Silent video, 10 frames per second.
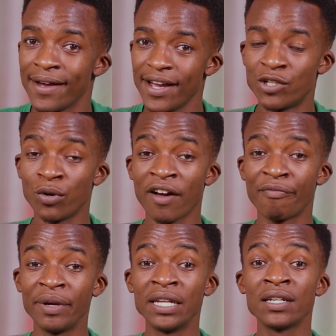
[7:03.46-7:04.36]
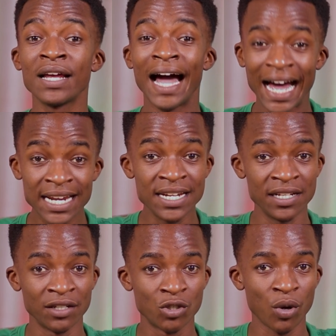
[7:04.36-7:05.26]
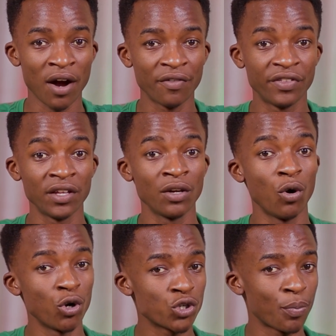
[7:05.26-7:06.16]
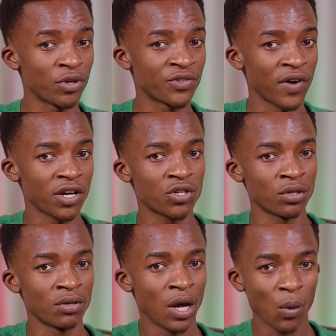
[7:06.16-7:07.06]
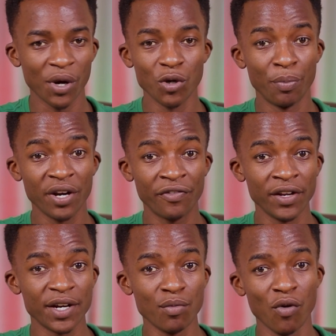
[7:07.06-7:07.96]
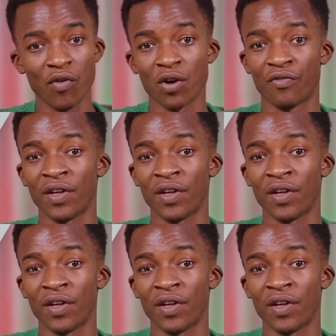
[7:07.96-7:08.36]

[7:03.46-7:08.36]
it will have been handy to have the auto pause function when you briefly remove one of